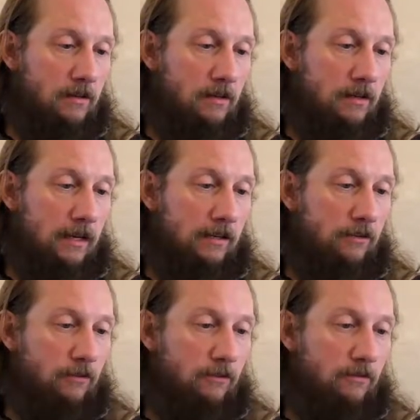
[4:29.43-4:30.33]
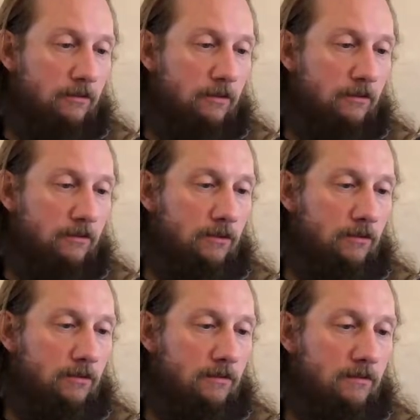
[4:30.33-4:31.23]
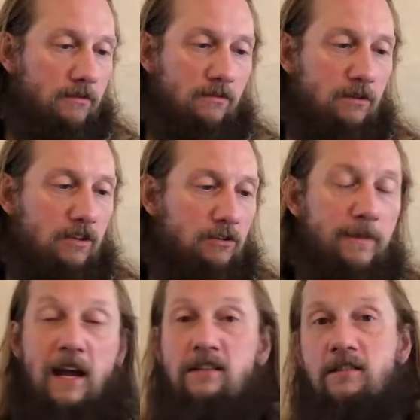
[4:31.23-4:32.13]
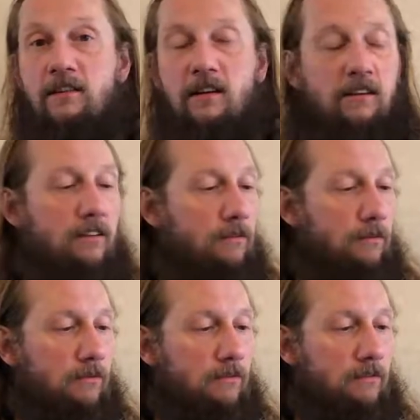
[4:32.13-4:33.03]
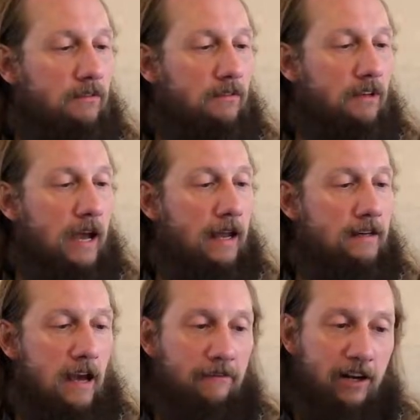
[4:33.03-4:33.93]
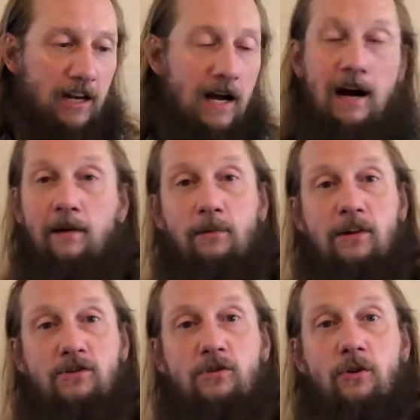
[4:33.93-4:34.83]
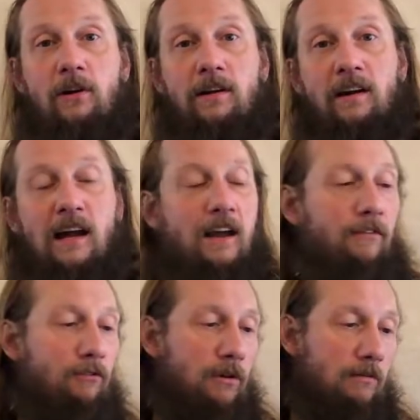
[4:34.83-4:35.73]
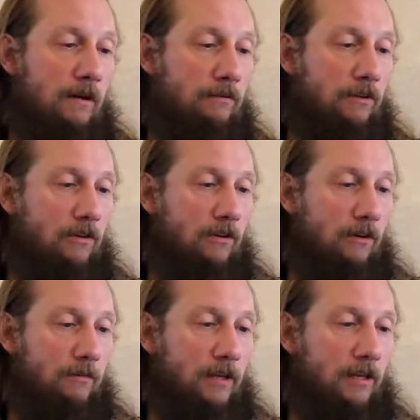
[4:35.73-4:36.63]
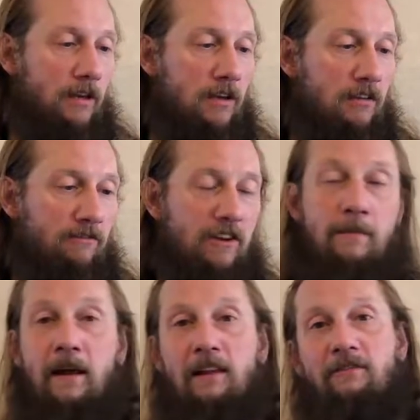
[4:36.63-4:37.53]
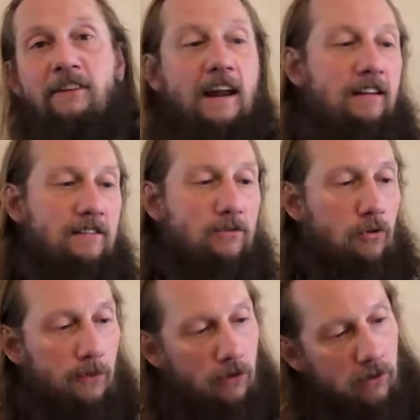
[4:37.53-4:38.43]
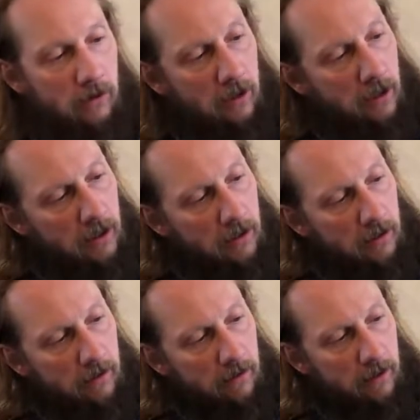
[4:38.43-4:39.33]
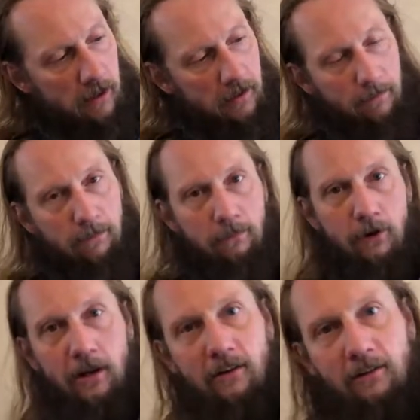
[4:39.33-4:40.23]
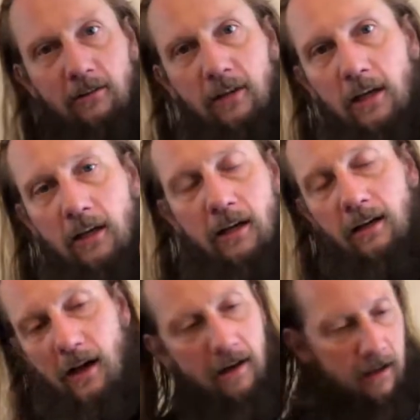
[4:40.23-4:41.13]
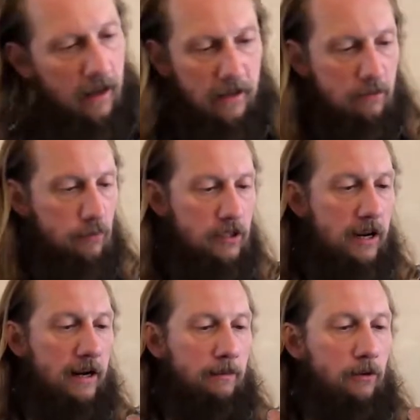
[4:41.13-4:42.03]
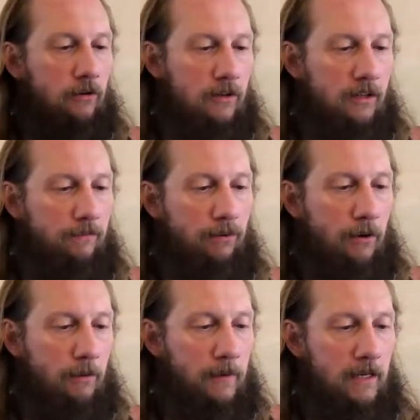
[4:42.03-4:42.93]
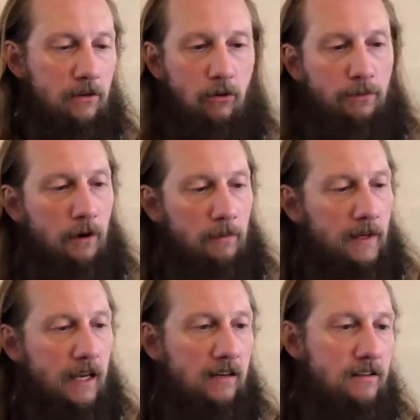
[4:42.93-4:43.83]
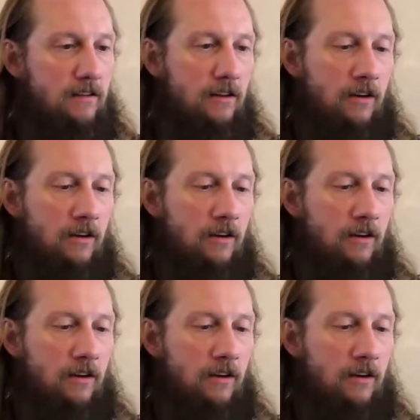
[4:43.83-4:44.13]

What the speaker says: and you need to be 18, and you can't have a car with a circle and a line through it around it, or be female and fat as normal, the pregnancy thing, and it recyclable, and you'll probably get